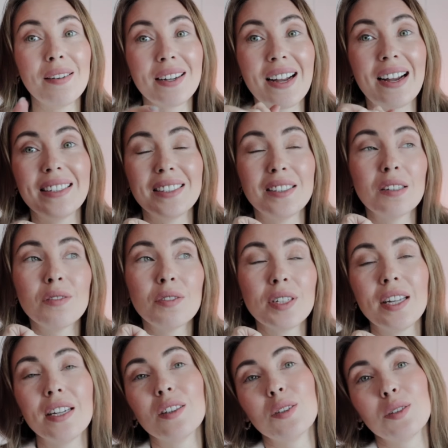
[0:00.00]
Guys, don't
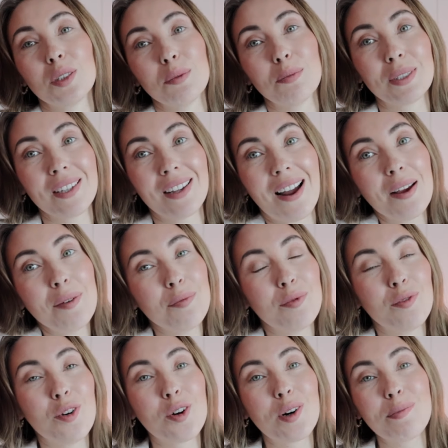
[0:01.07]
forget to subscribe
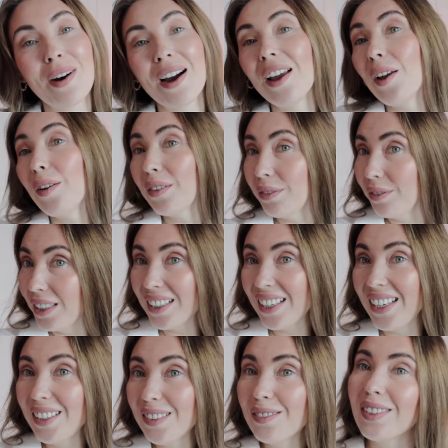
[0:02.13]
for my
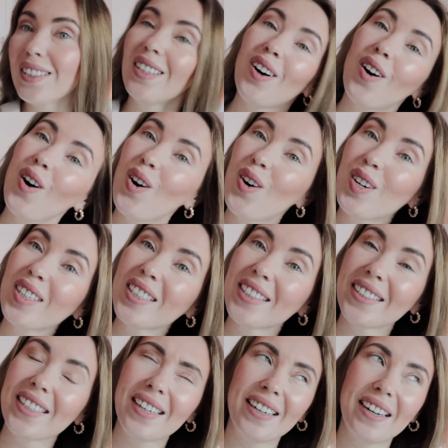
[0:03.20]
weekly
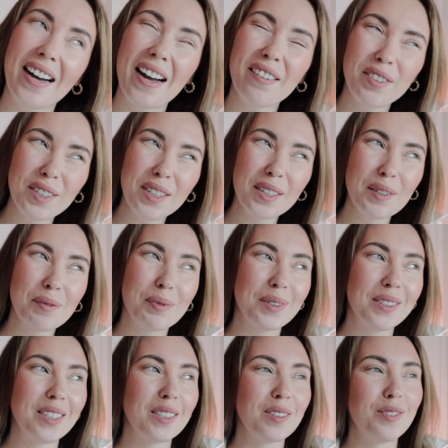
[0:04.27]
vlogs. I wanted to
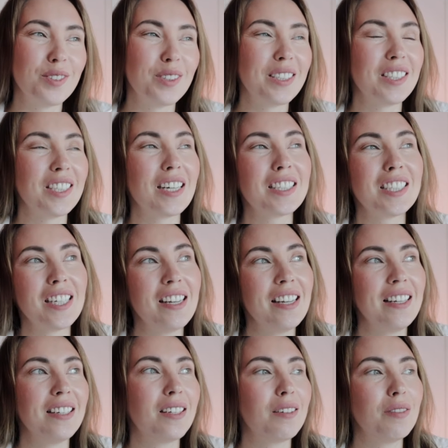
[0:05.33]
put this footage
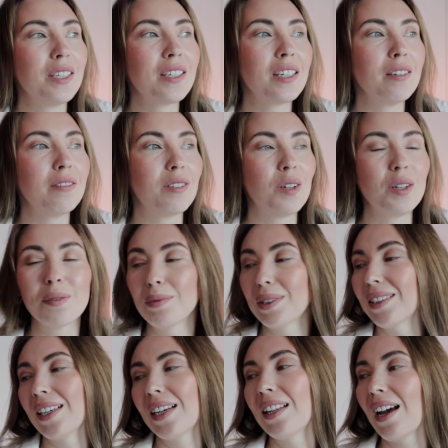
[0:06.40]
actually in a weekly vlog,
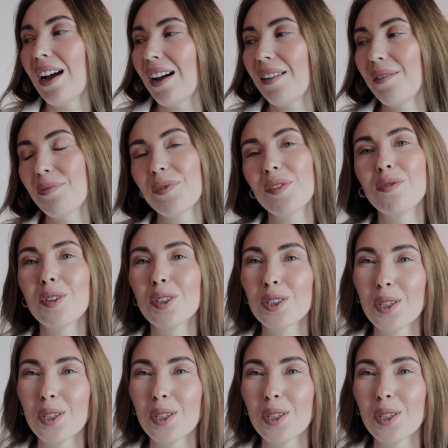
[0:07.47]
but then for